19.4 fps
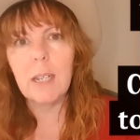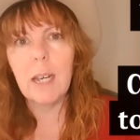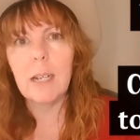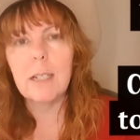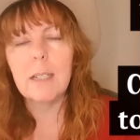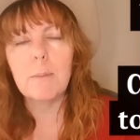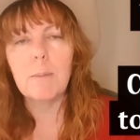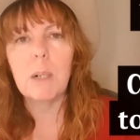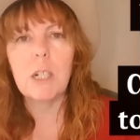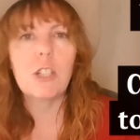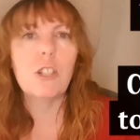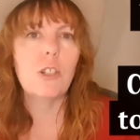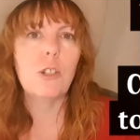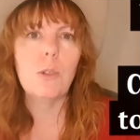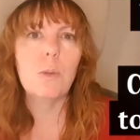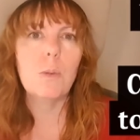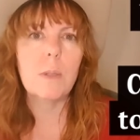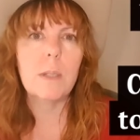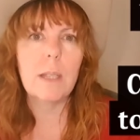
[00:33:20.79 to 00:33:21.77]
get as much
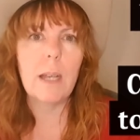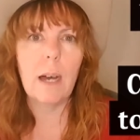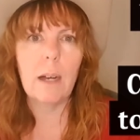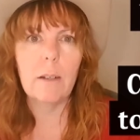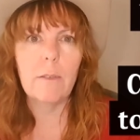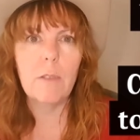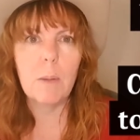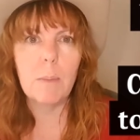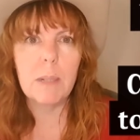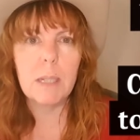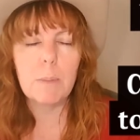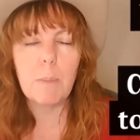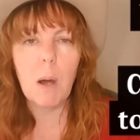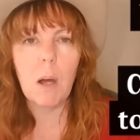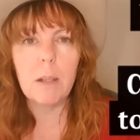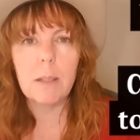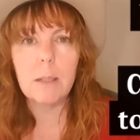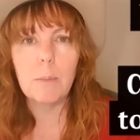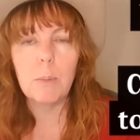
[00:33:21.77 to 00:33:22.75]
juice out of them as
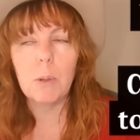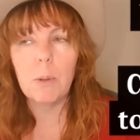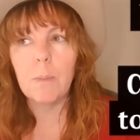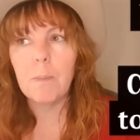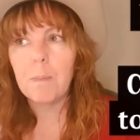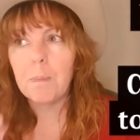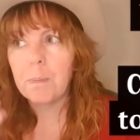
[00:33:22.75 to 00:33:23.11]
possible.